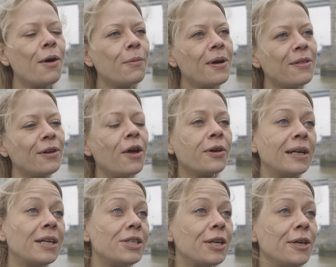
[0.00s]
with local
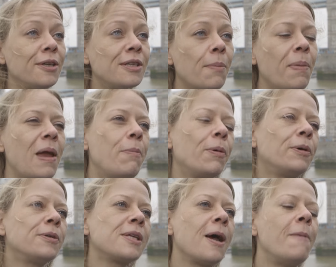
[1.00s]
issues and
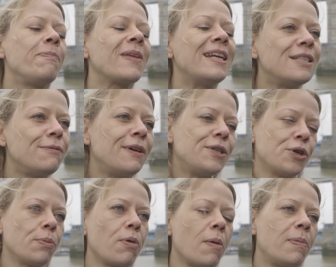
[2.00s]
people's
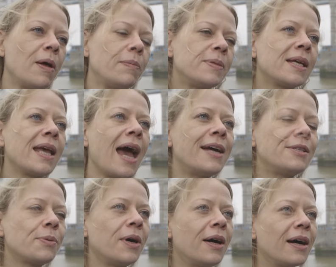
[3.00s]
individual problems and
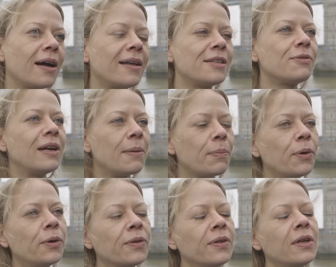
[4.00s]
casework. And it's really
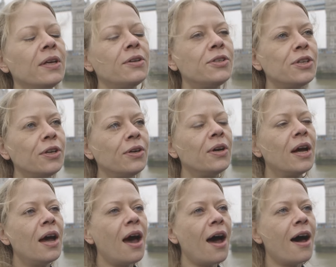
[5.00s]
important that you do
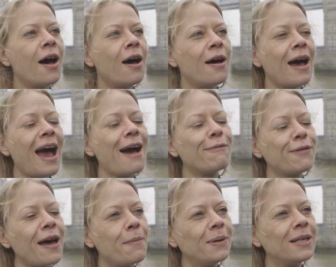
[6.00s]
have
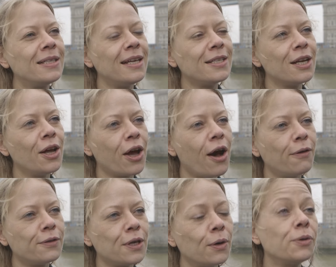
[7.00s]
that ability to look
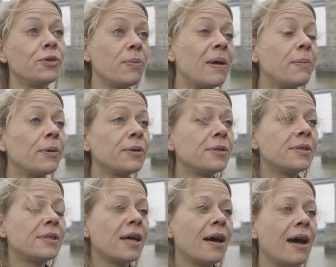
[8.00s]
after ordinary
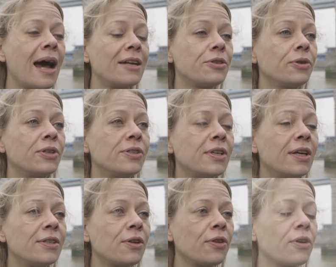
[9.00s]
people's actual
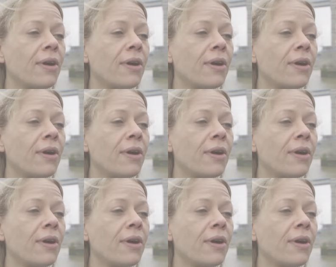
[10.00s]
concerns on the